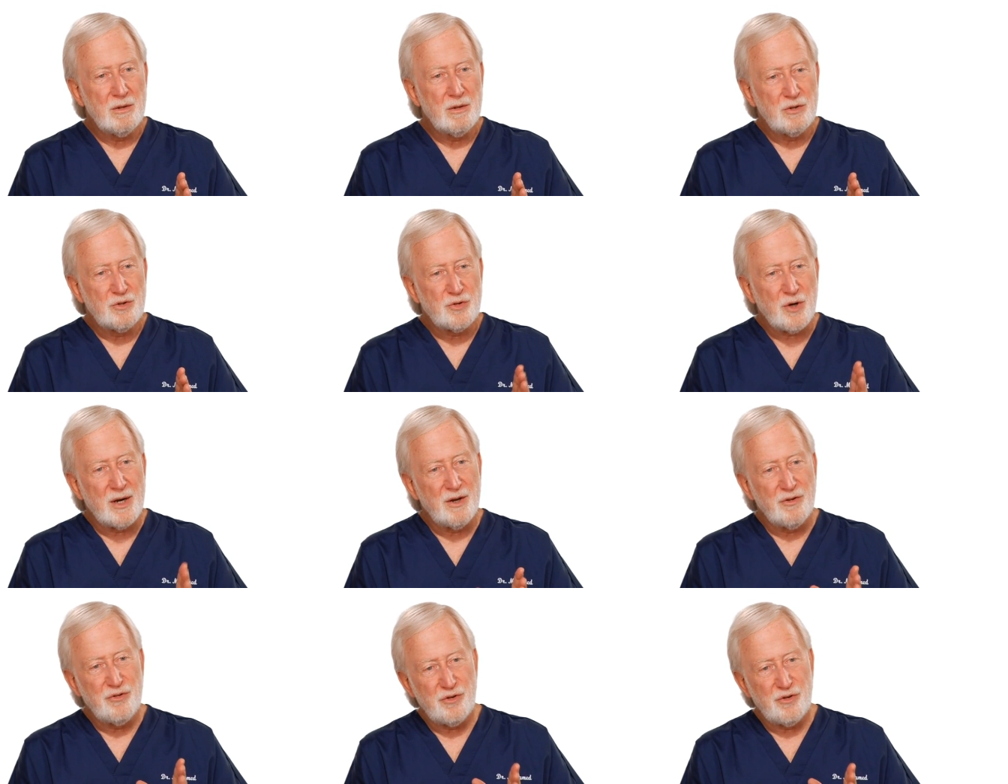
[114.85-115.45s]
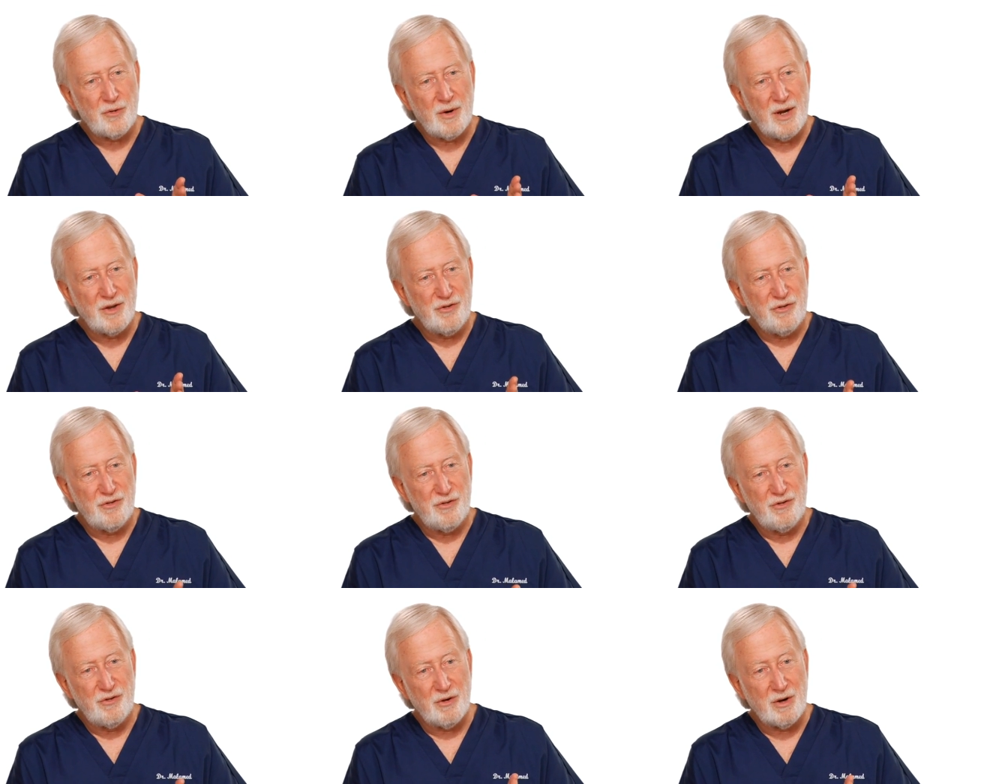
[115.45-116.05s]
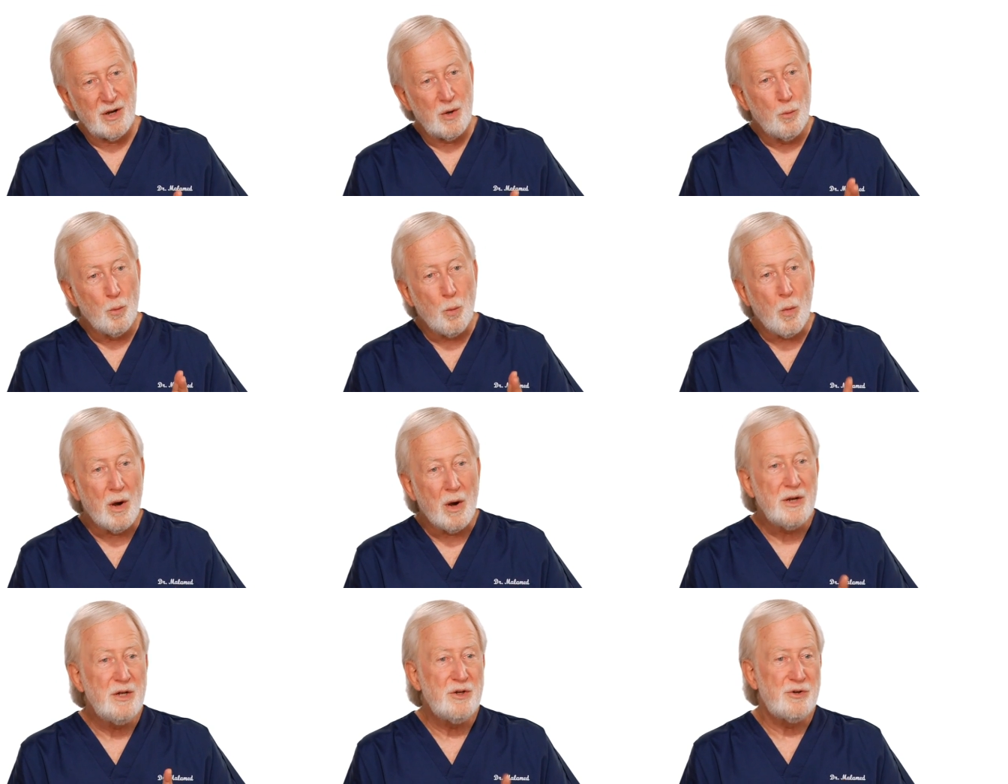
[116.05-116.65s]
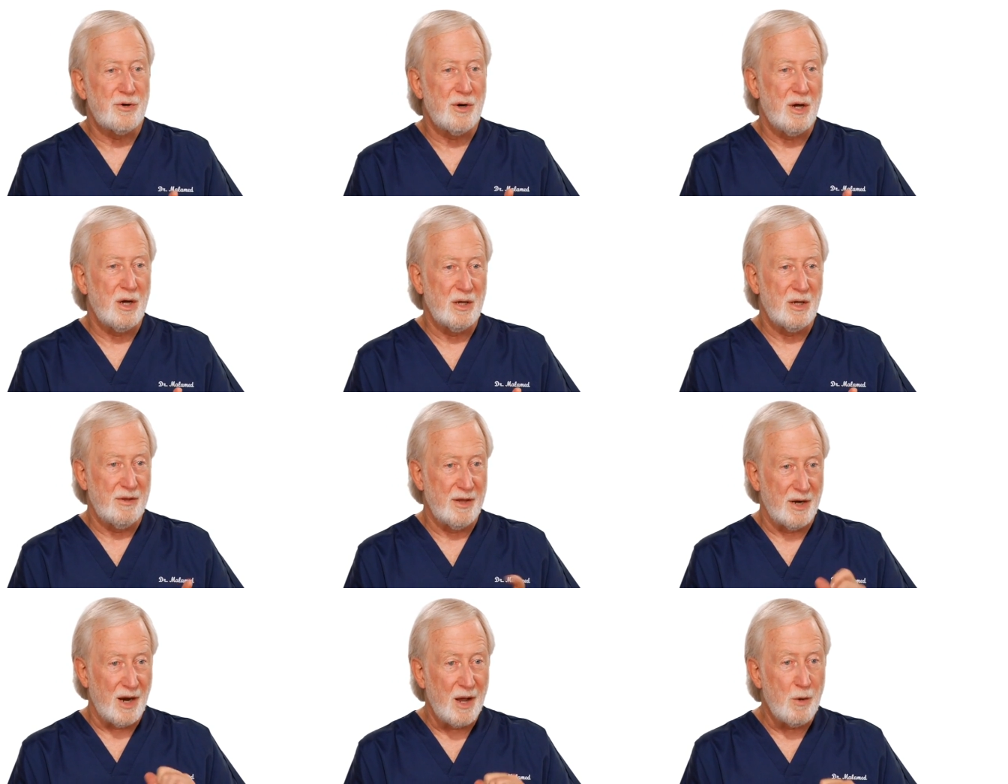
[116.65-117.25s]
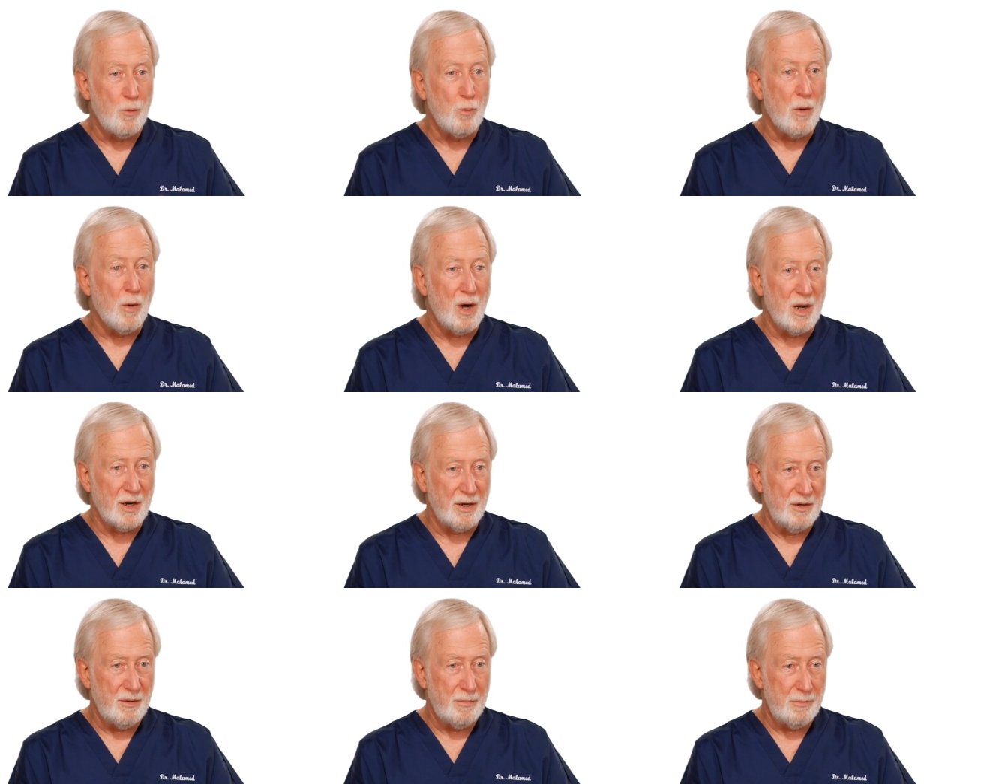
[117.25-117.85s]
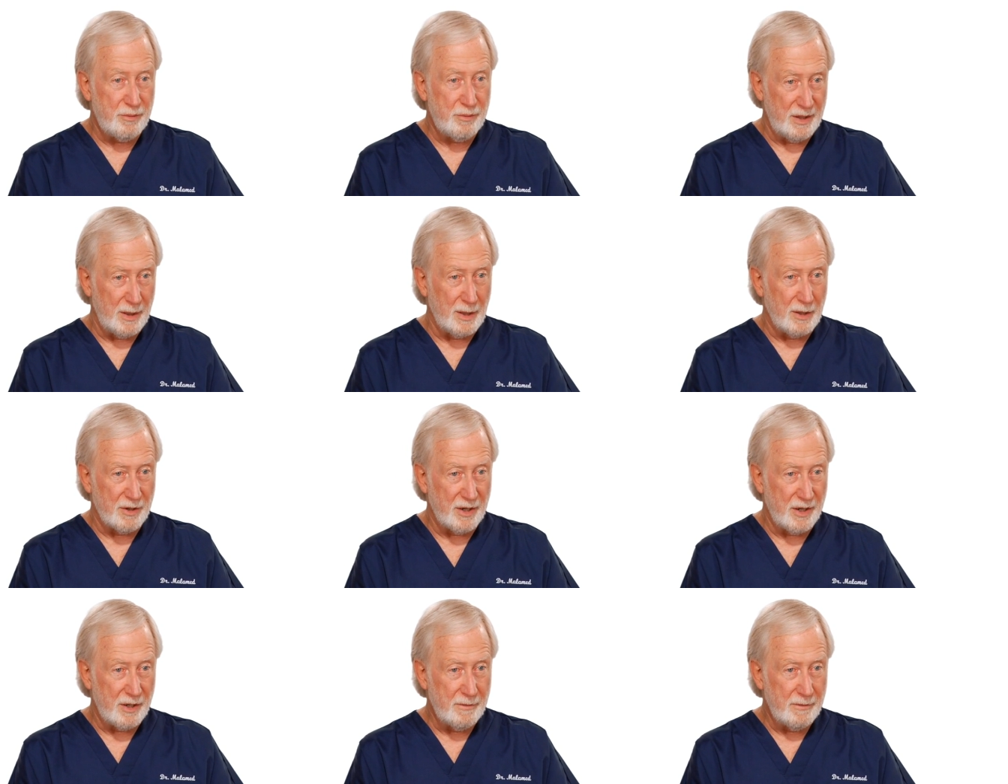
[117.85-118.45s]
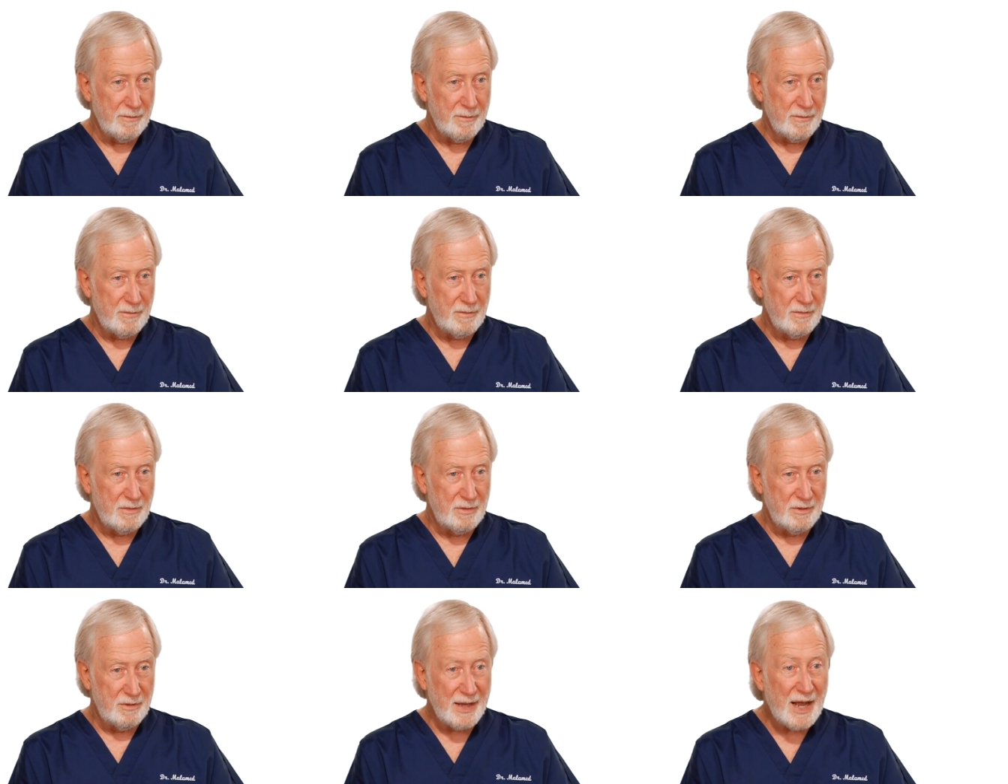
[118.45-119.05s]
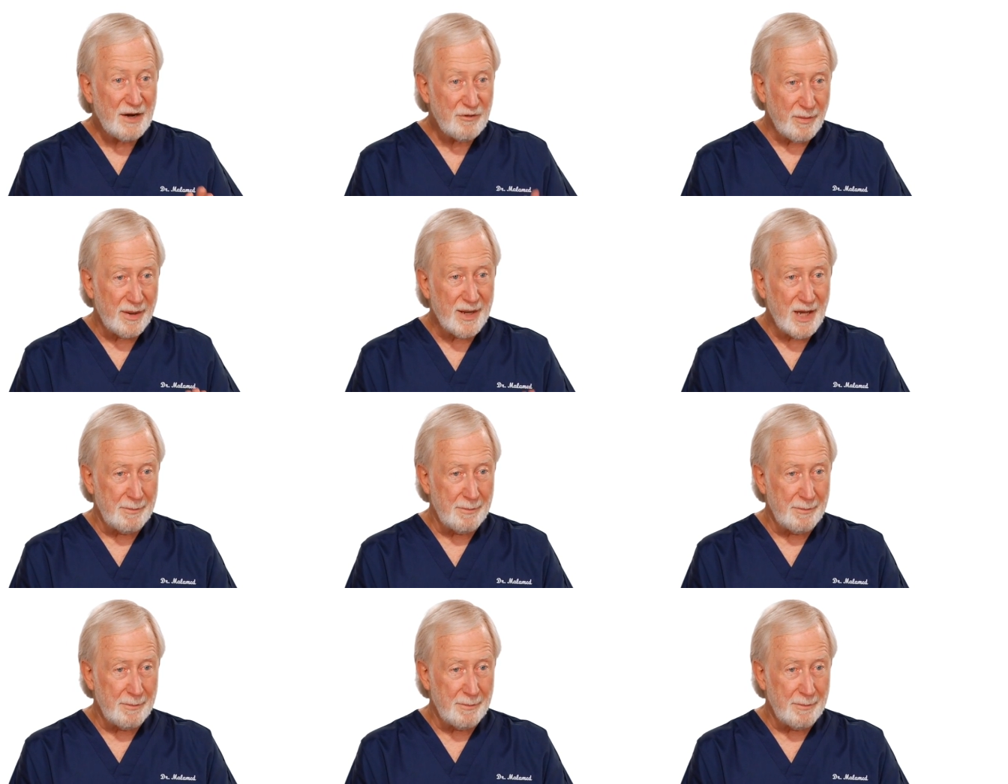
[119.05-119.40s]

try to stress there's only one drug that I want preloaded. That's my